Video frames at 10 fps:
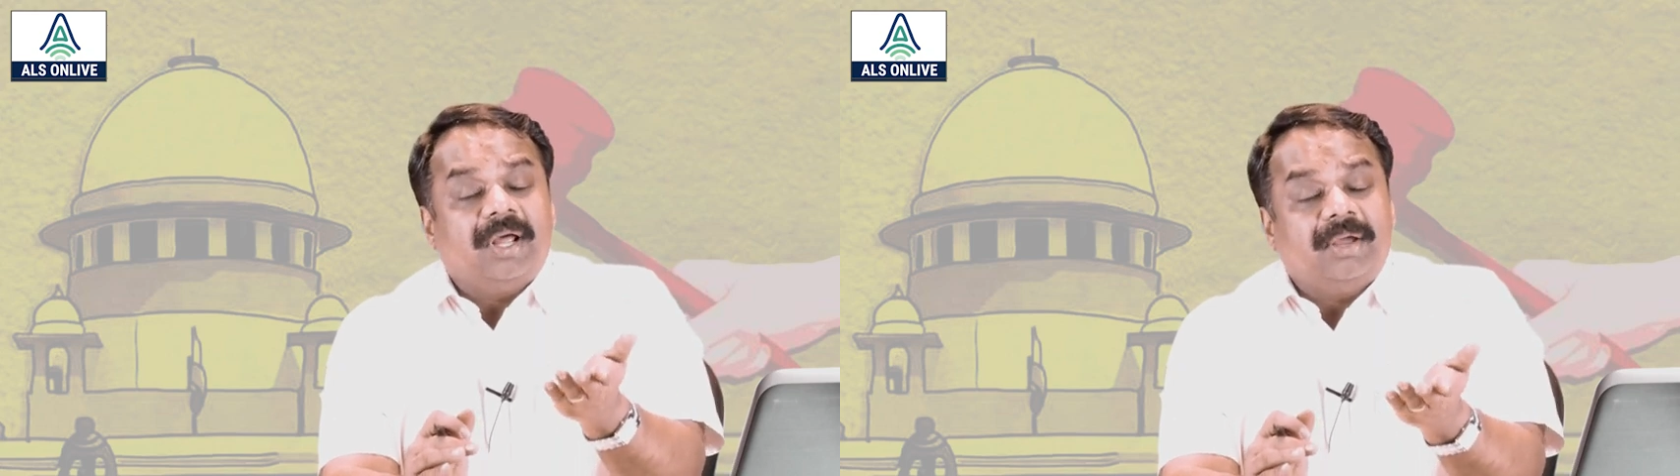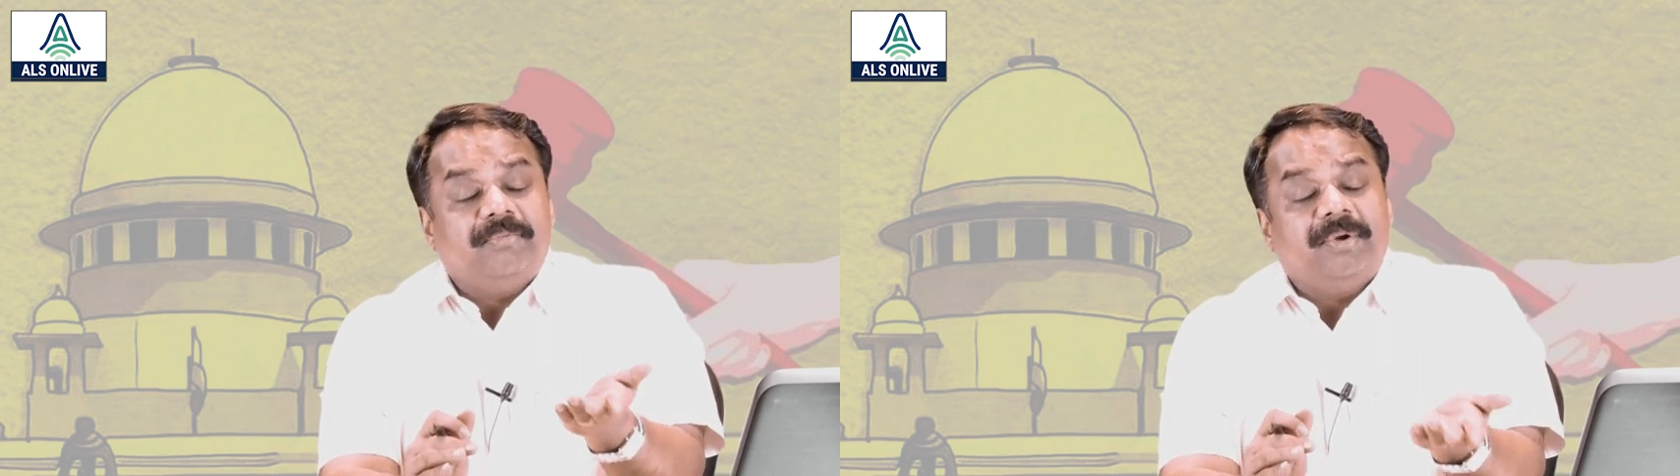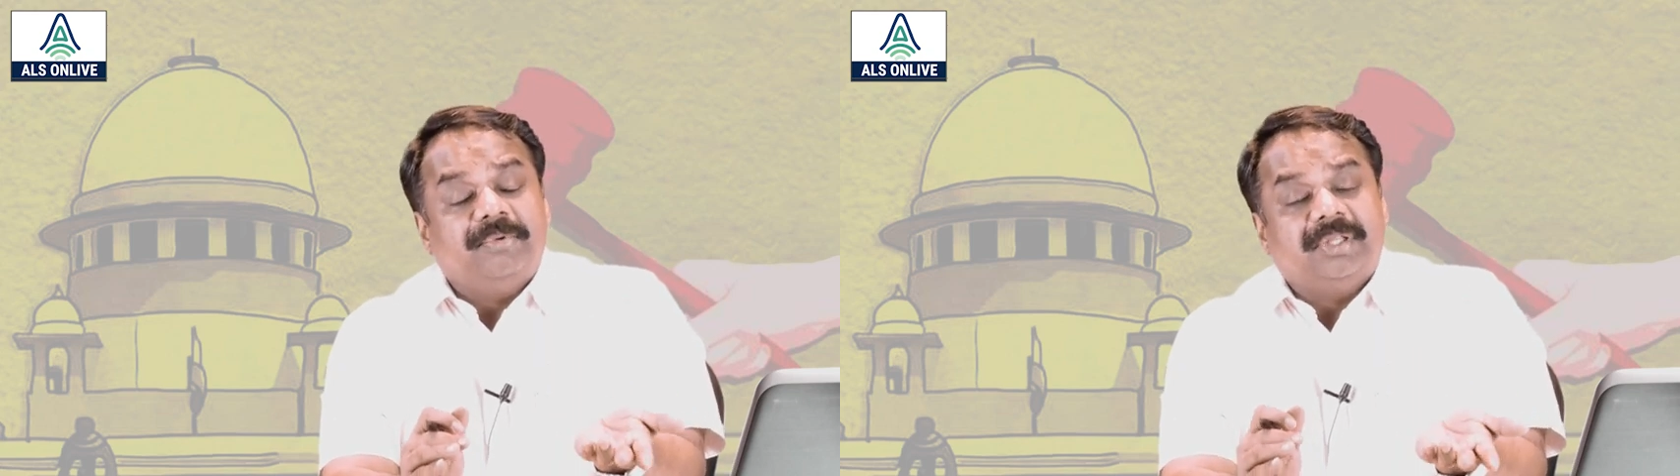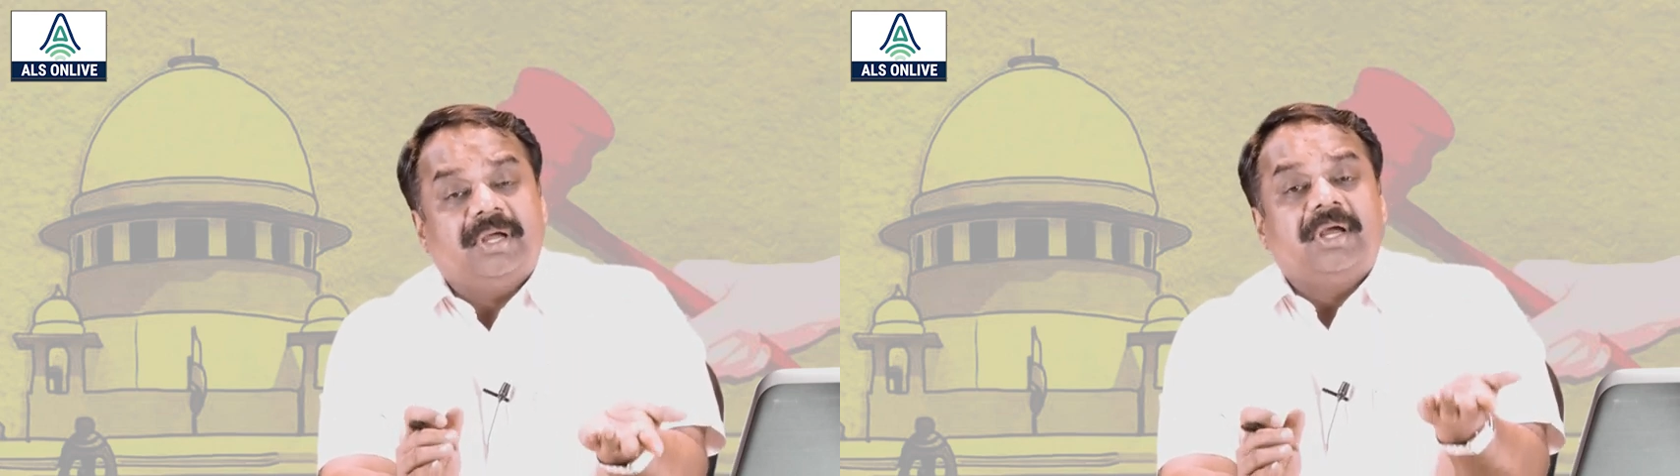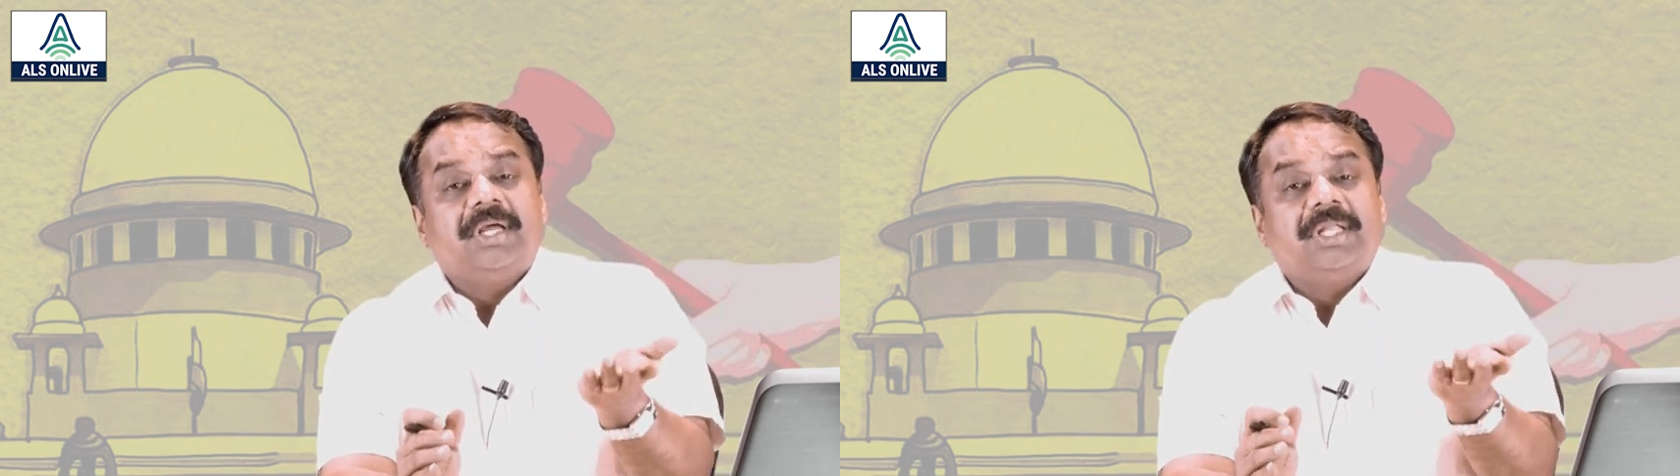
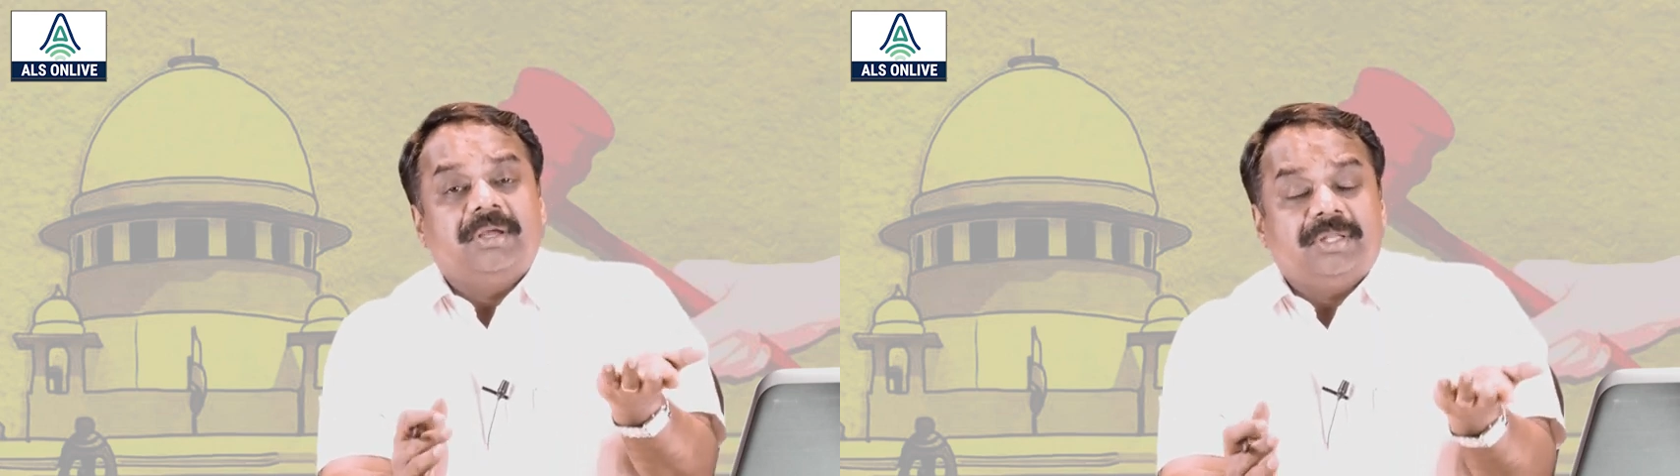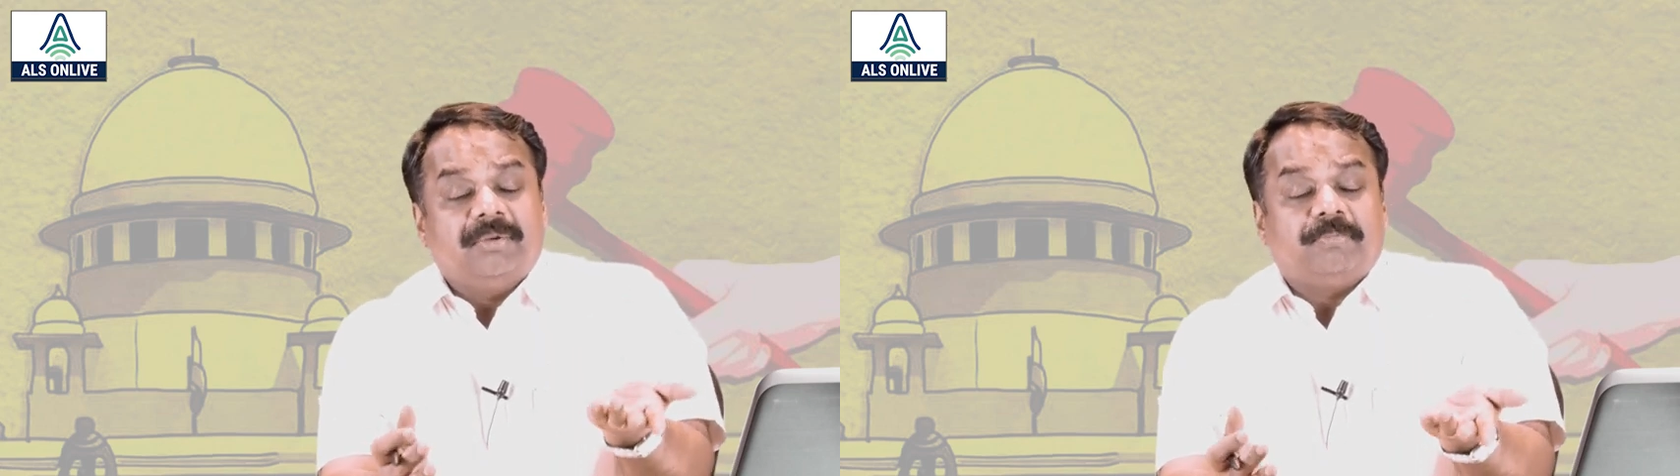the